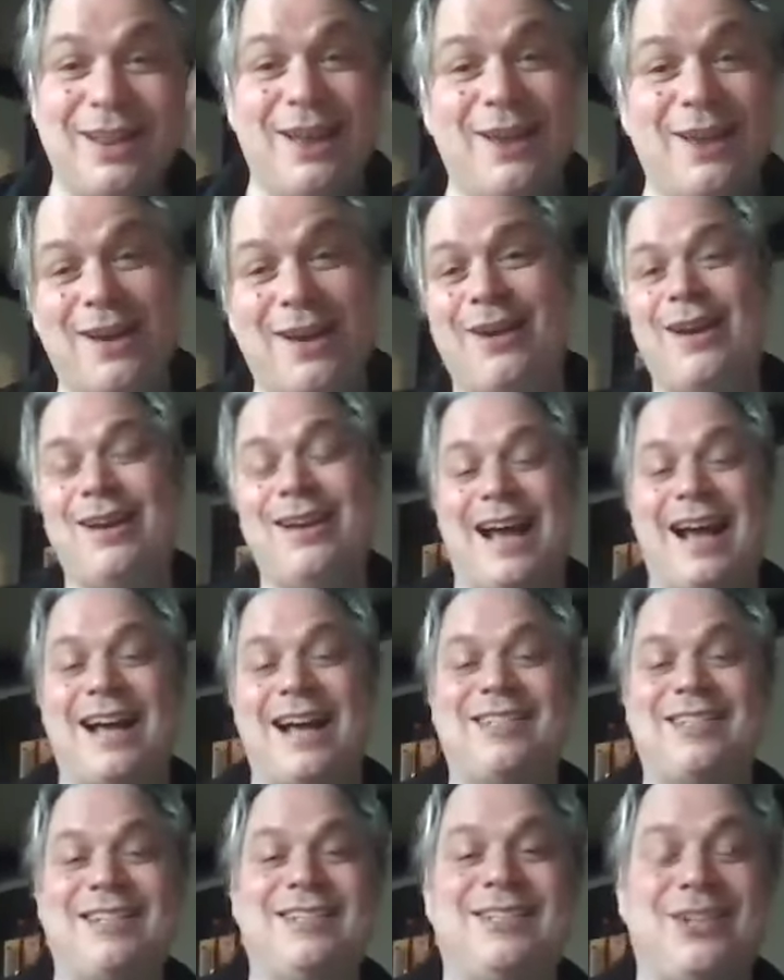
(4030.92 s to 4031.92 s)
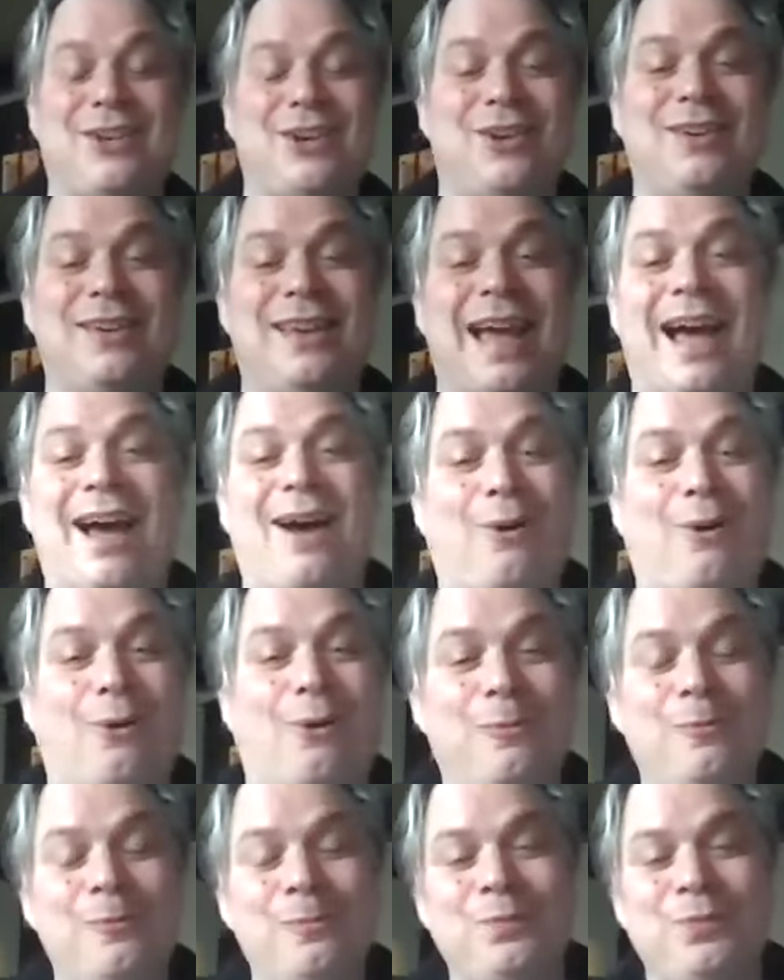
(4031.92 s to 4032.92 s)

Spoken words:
And as it turned out,